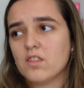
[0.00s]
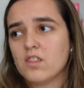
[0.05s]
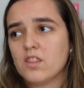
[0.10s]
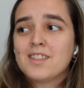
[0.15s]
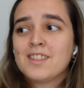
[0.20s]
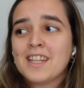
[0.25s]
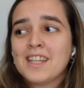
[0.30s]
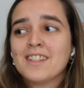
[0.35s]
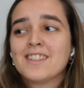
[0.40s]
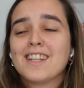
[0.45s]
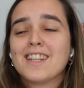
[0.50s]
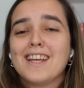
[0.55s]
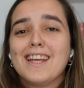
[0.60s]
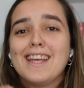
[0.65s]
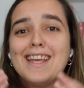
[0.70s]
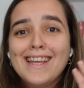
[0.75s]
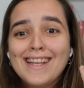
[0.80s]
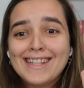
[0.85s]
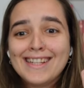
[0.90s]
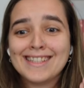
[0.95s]
Santa
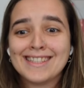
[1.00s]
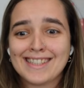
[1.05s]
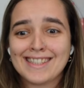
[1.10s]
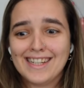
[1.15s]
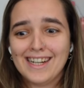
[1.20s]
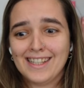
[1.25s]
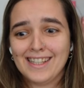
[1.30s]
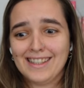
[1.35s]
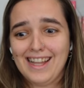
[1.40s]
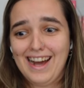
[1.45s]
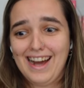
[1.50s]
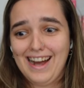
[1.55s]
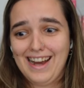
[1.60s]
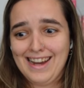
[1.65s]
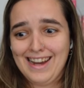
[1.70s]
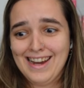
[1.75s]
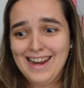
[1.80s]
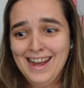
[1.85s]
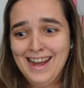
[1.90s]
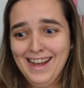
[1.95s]
is a
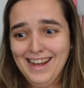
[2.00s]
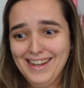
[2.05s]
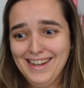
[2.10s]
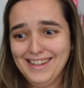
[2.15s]
lie.